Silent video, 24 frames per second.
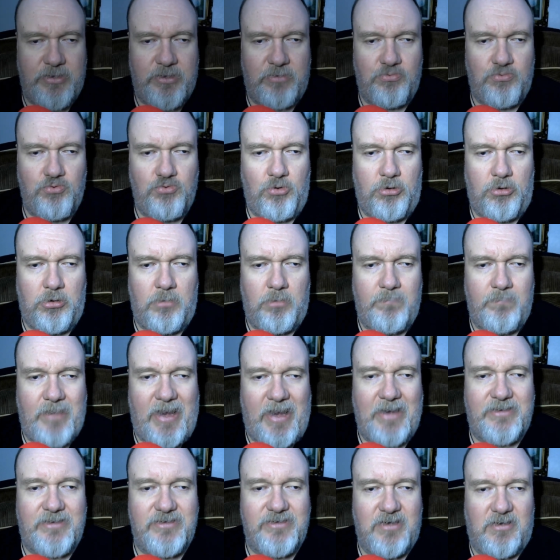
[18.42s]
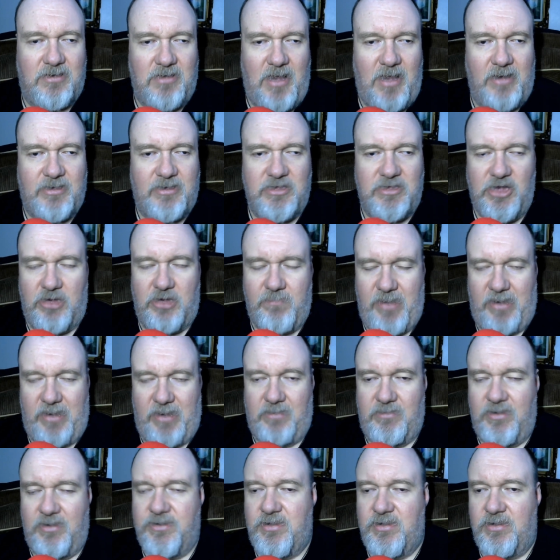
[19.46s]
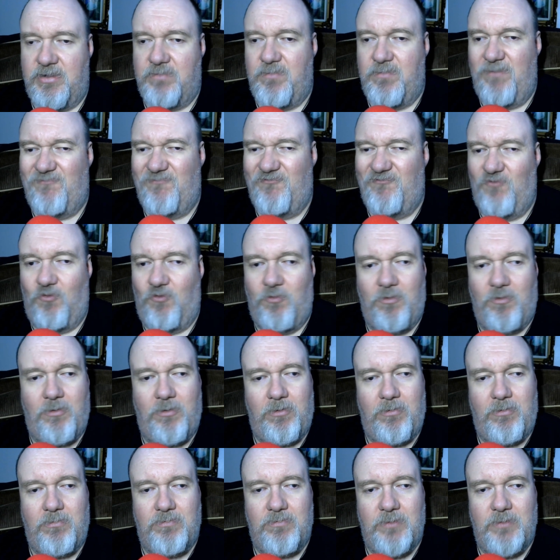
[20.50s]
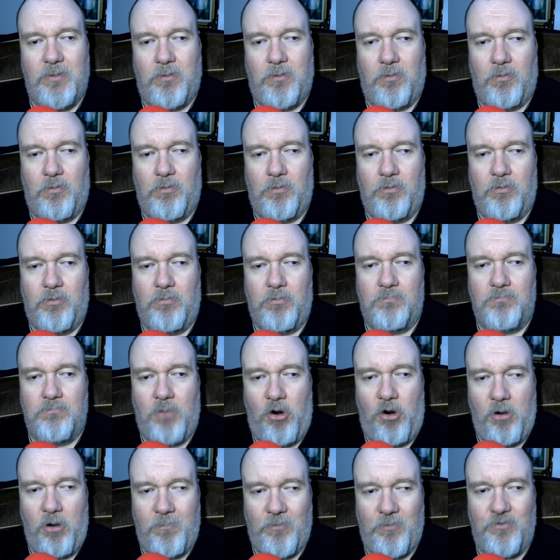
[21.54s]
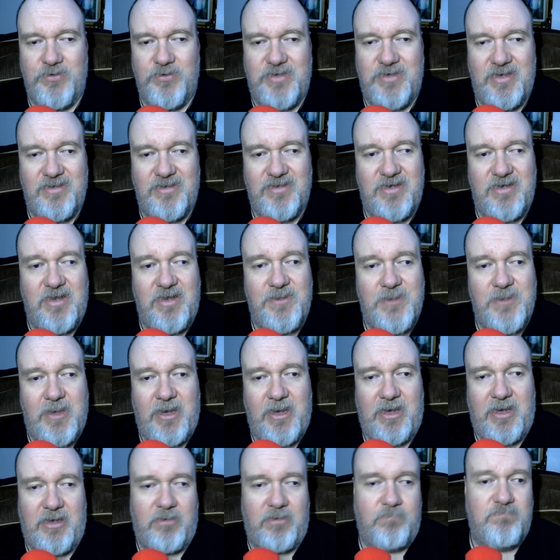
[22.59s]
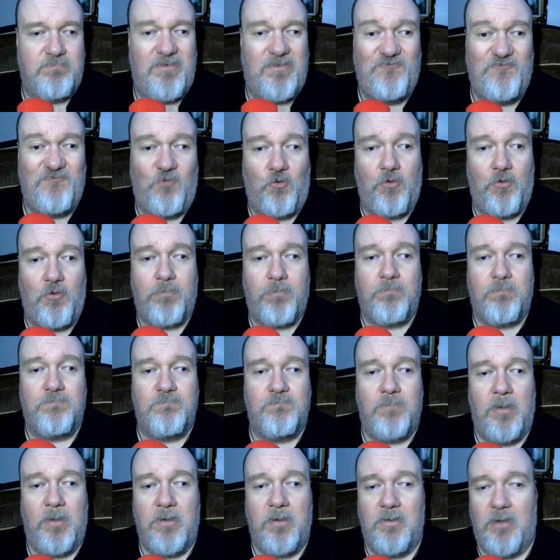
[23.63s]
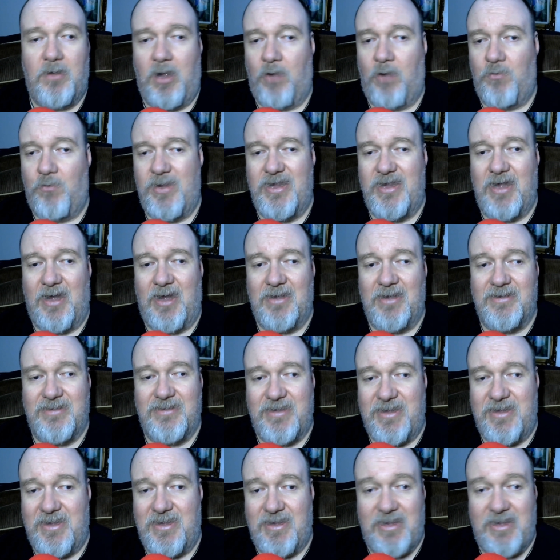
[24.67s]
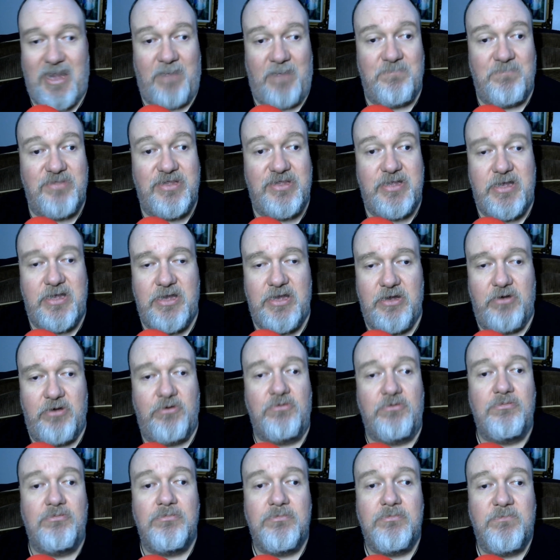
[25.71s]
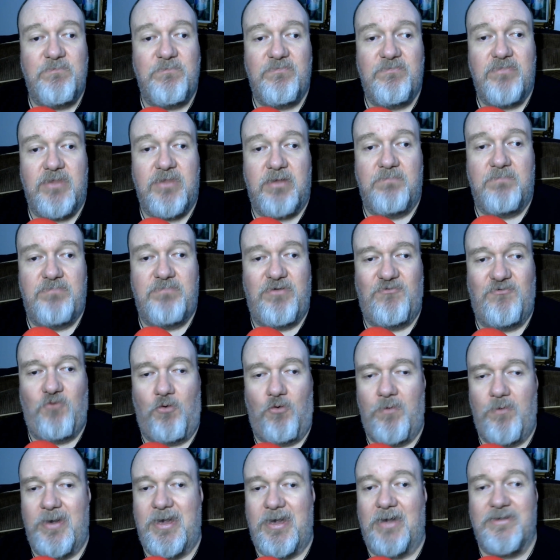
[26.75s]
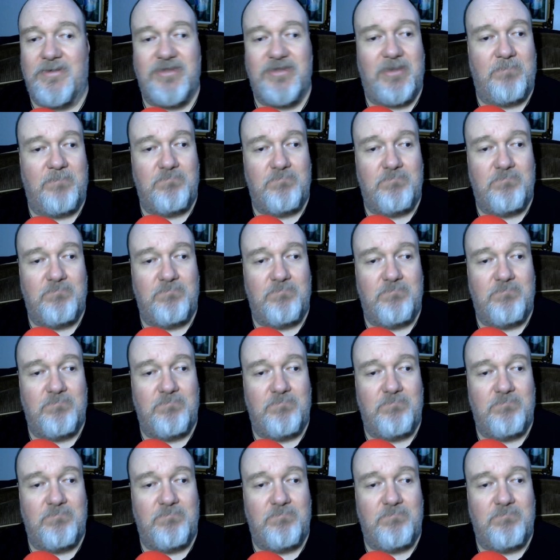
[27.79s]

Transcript: roll back the clock a little bit. This is before the whole Marvel Disney thing, before uh, we got the M C U, before we got the,